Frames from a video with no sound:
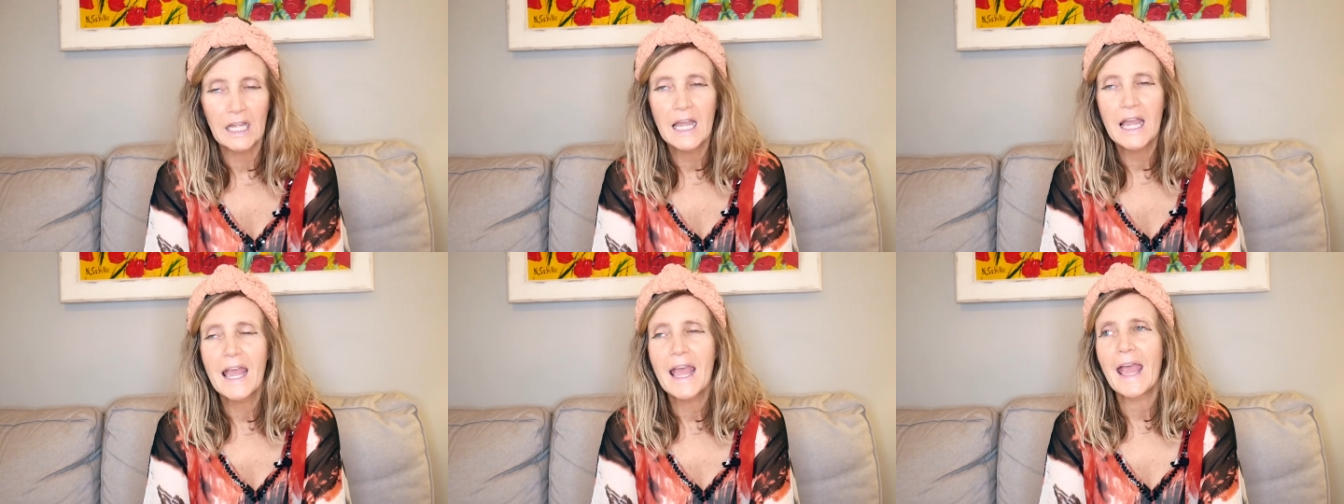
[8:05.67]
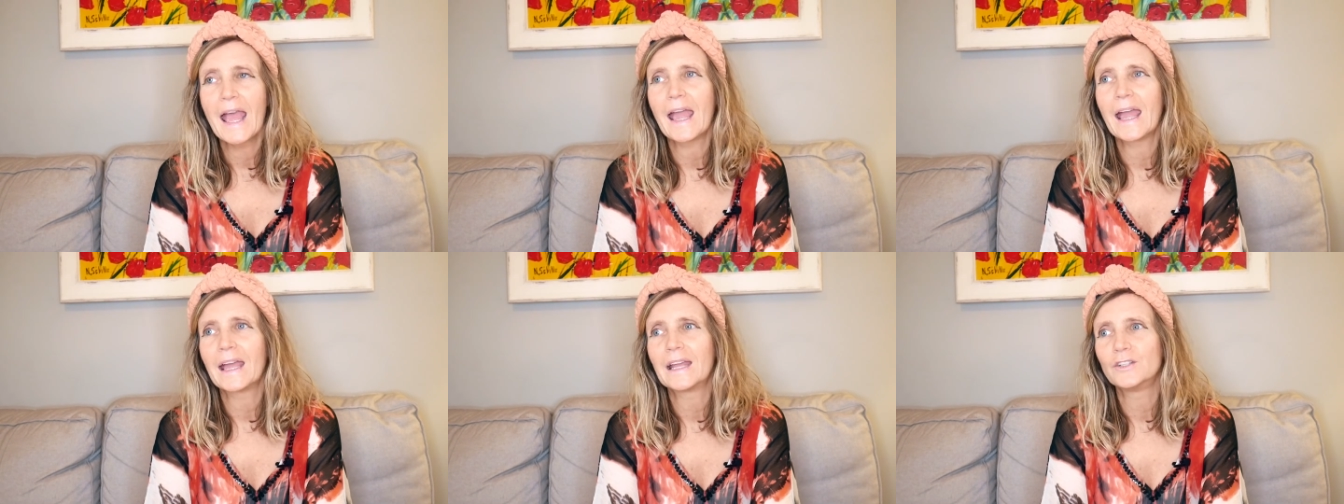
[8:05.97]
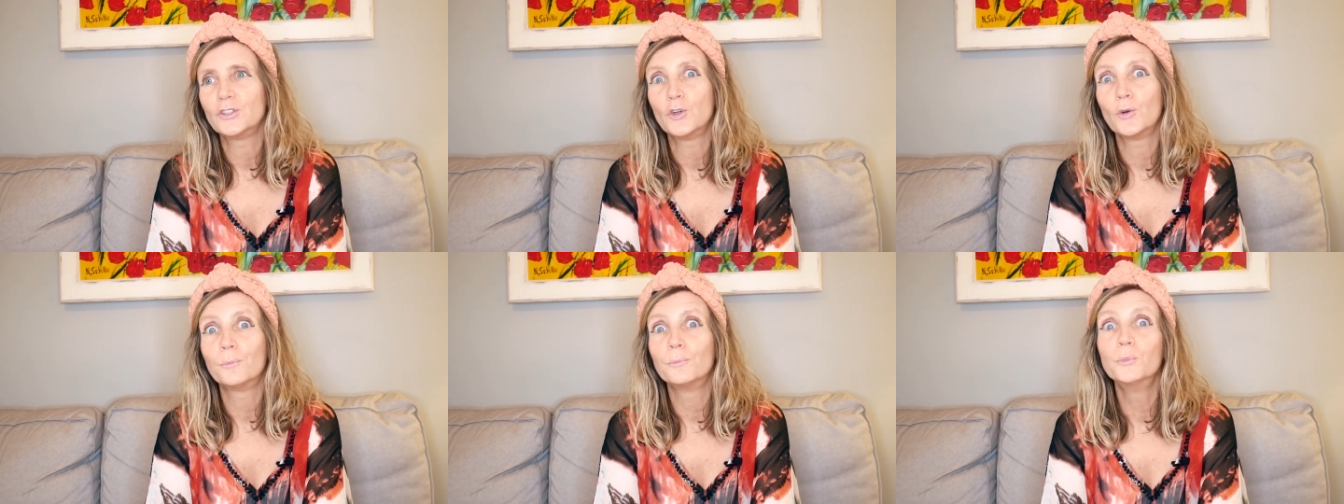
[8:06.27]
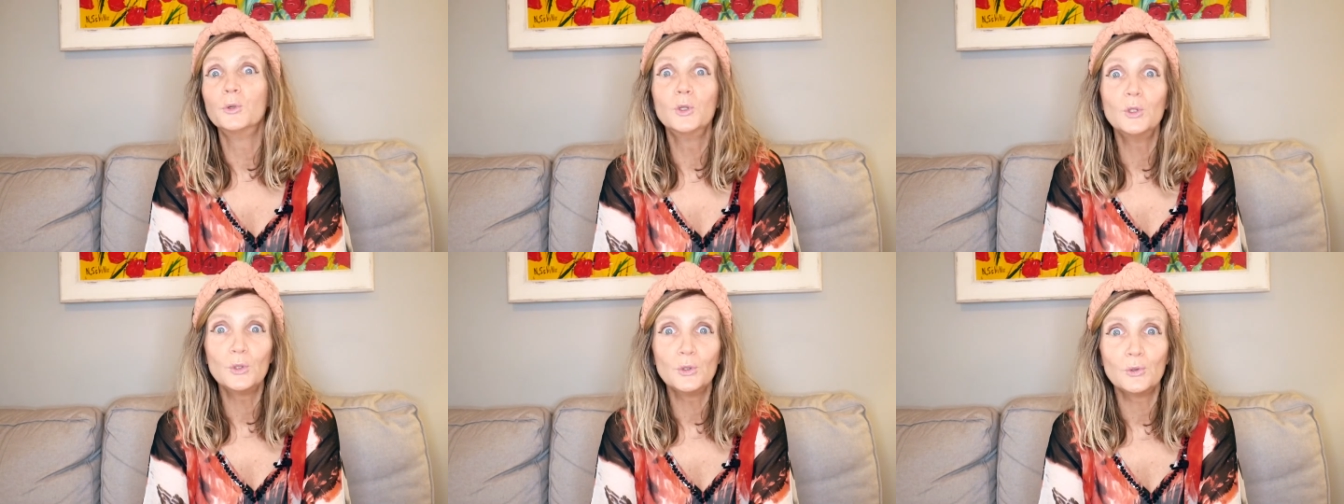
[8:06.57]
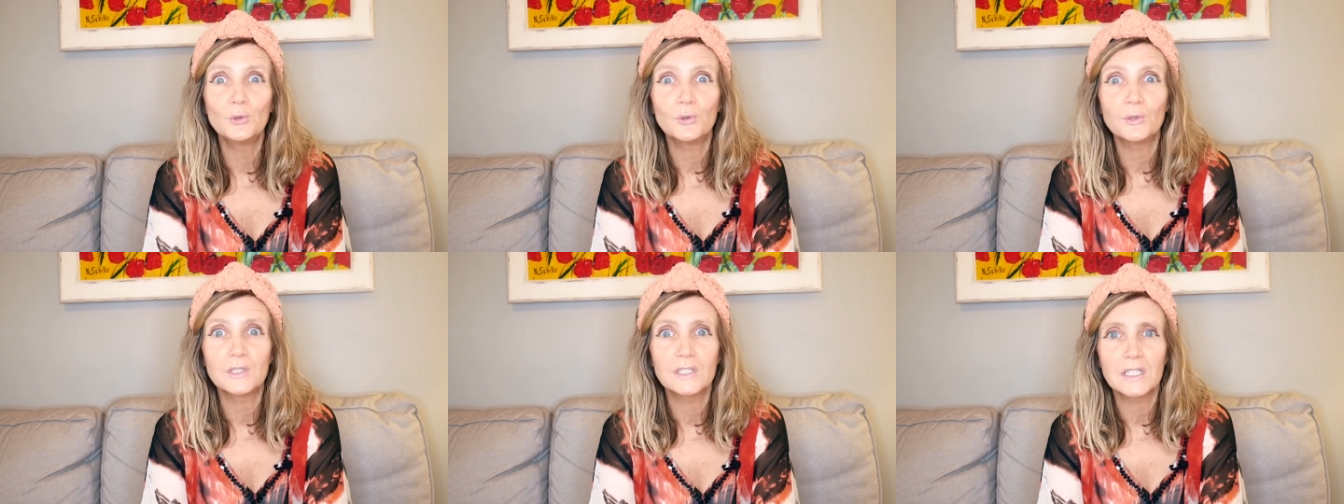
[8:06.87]
And your
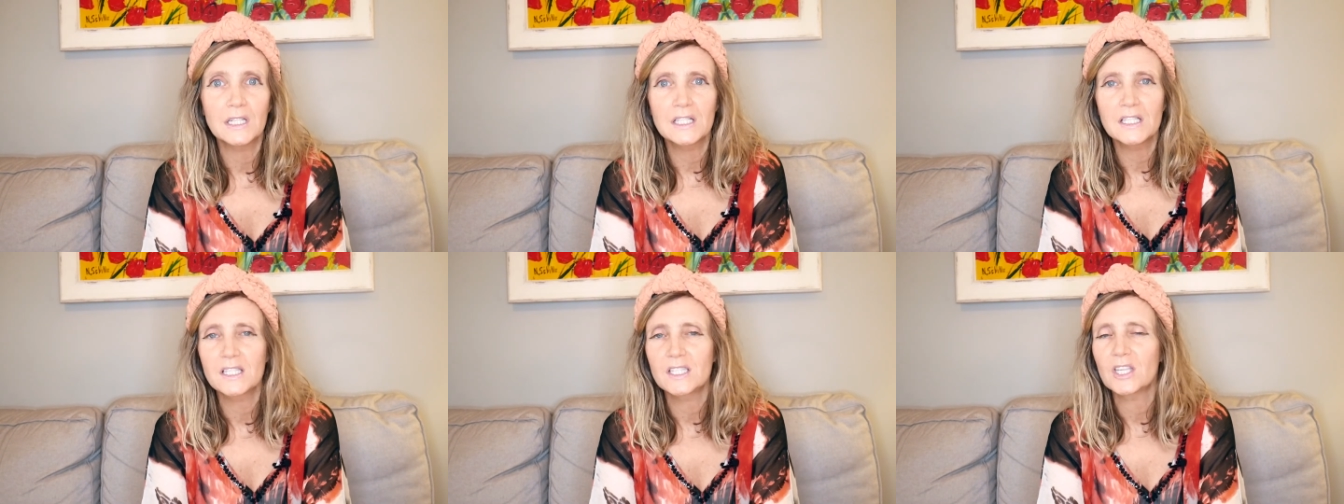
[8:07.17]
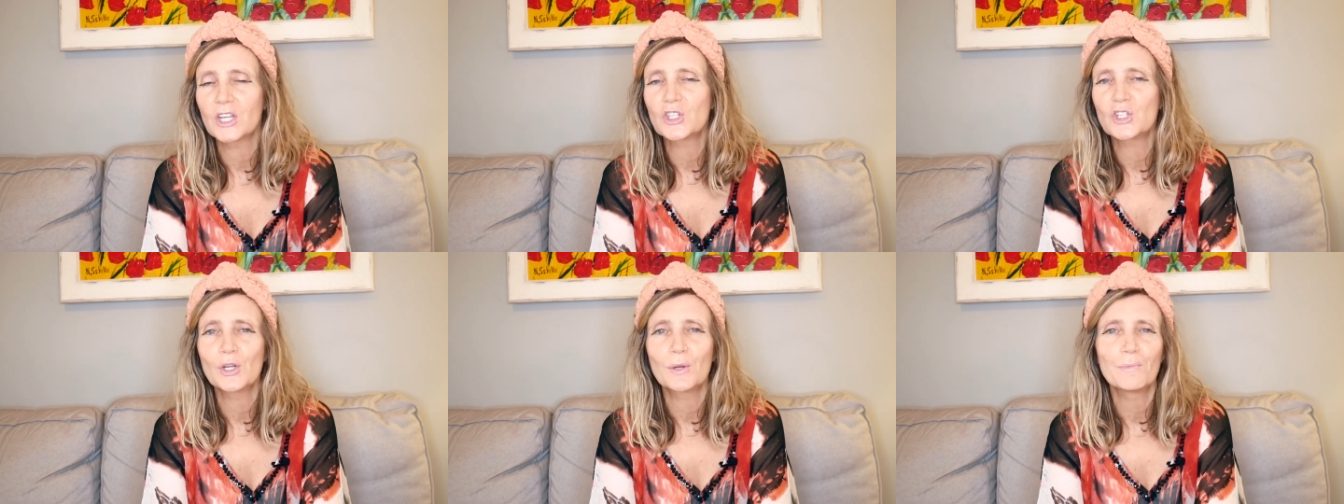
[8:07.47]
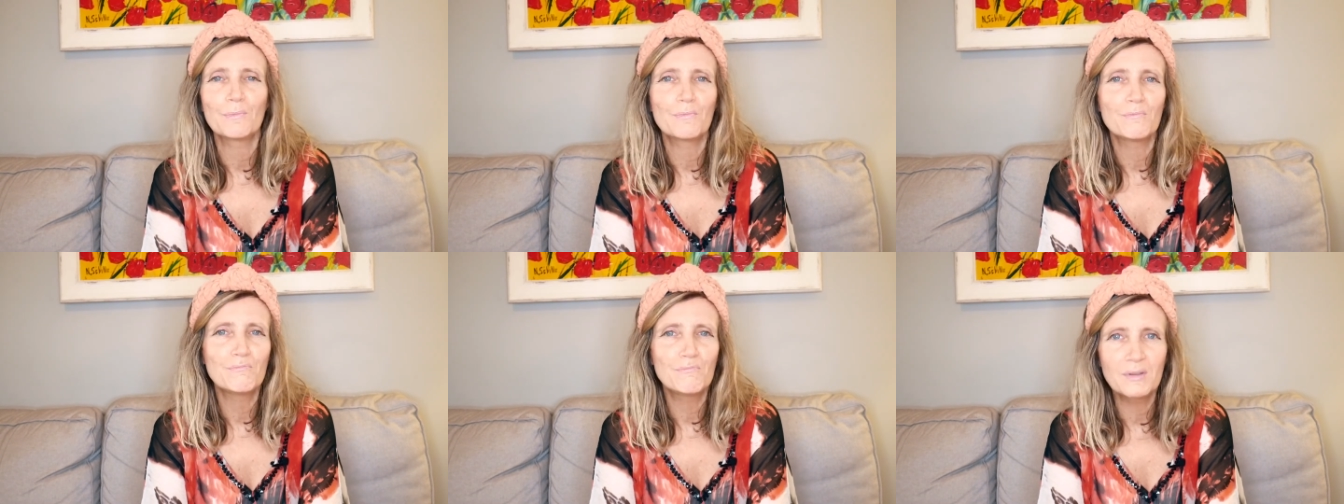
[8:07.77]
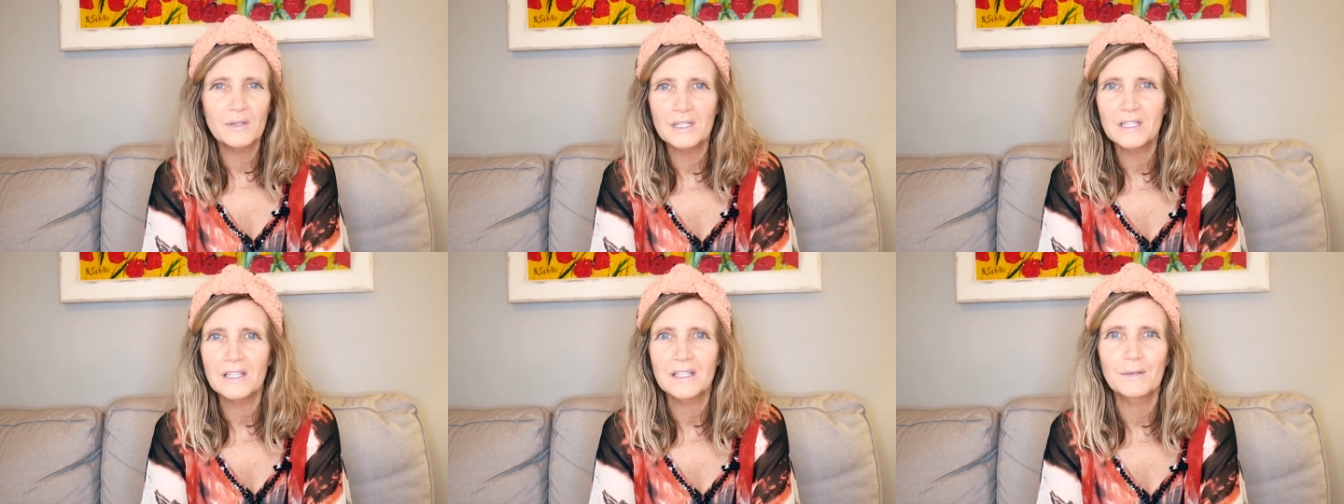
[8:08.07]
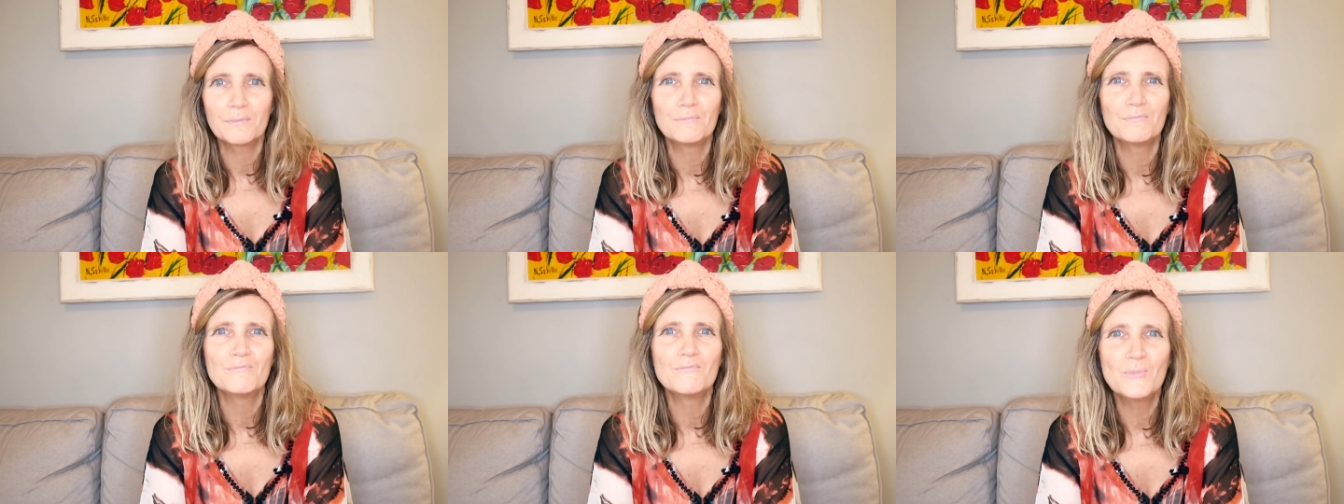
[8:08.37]
mood, it's such a big
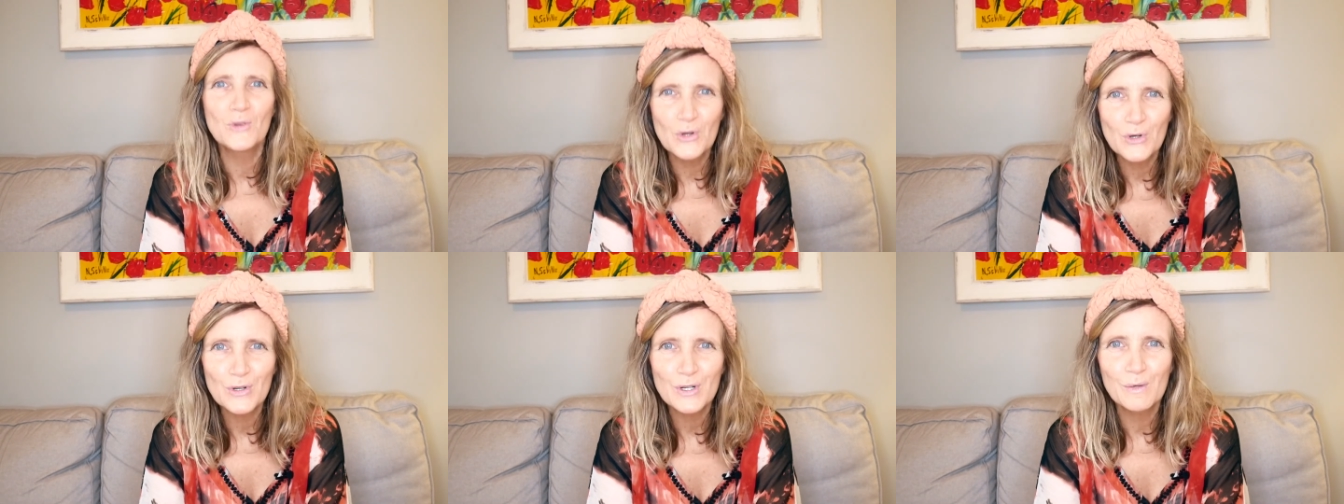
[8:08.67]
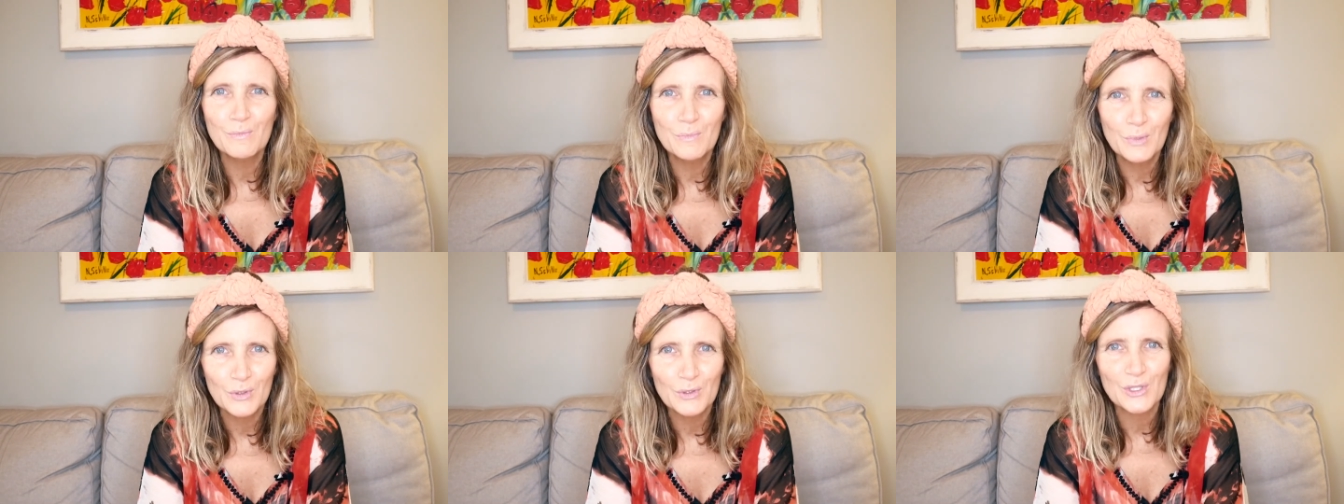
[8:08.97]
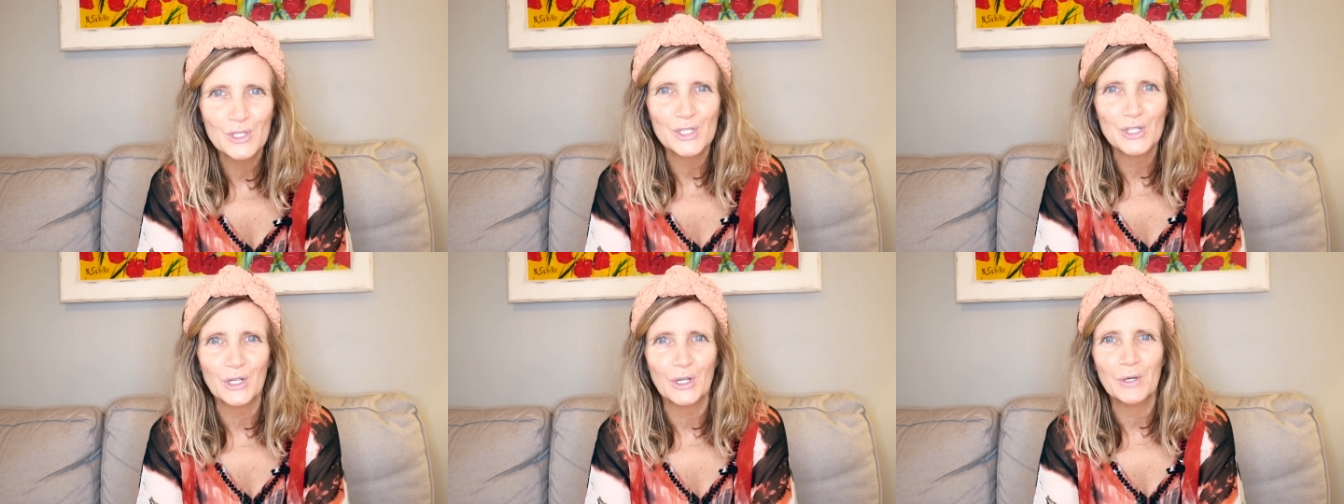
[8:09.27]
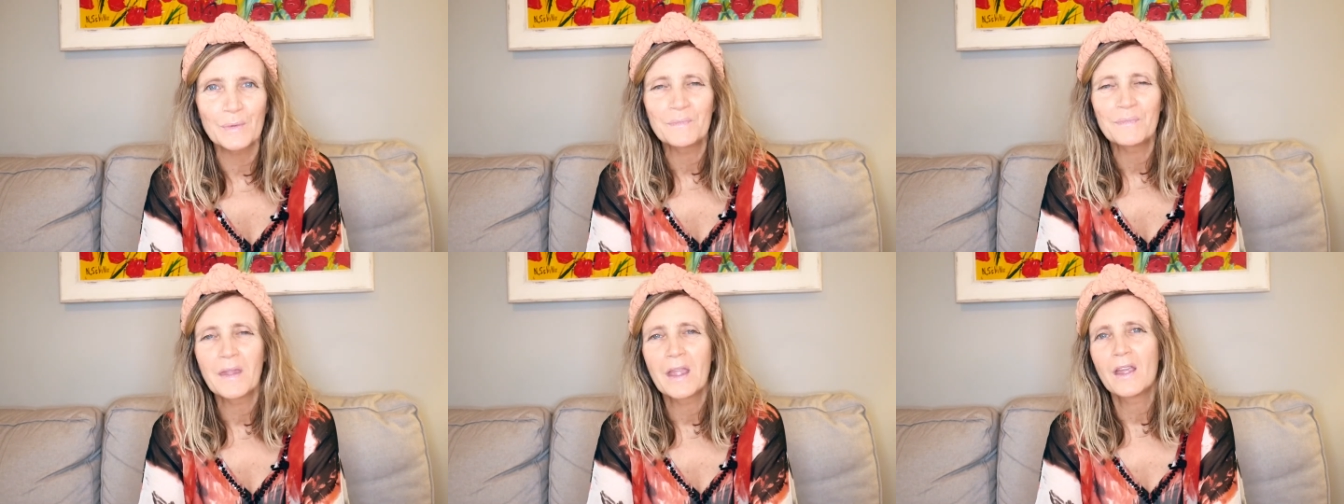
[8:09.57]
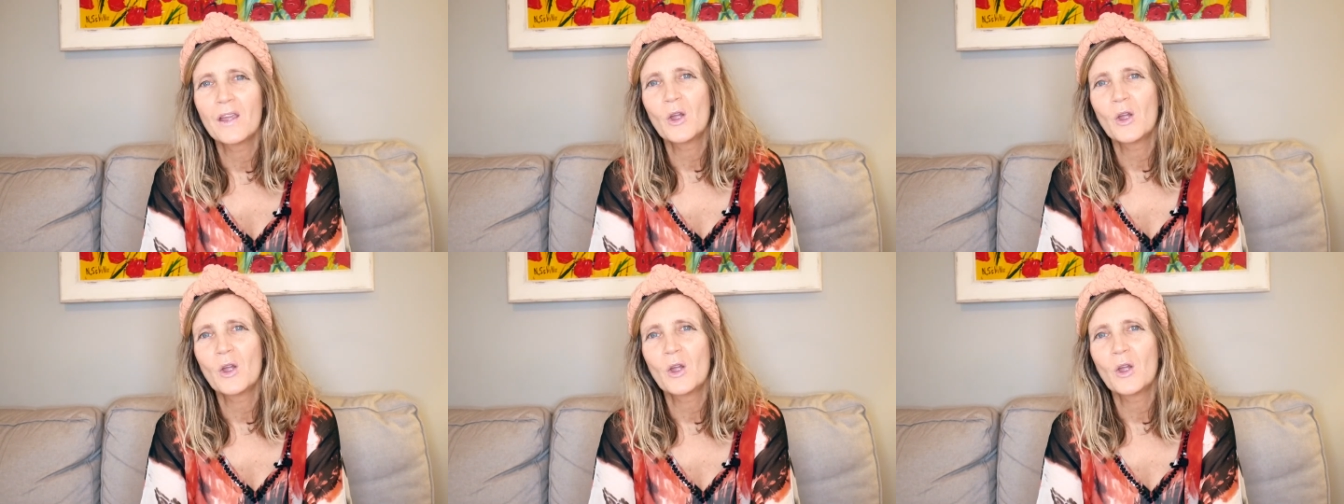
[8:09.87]
mood booster,